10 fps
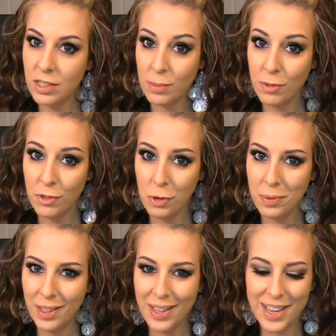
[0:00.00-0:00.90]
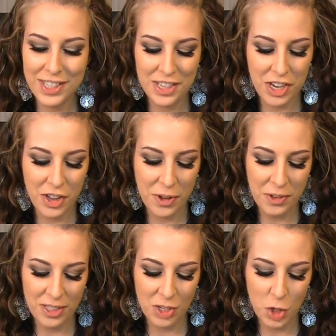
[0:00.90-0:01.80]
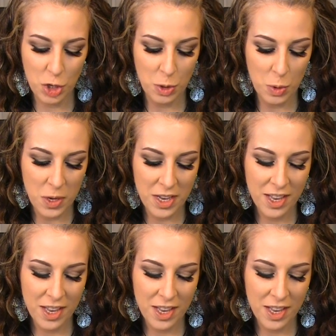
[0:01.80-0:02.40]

Some of you will be glad to know, since you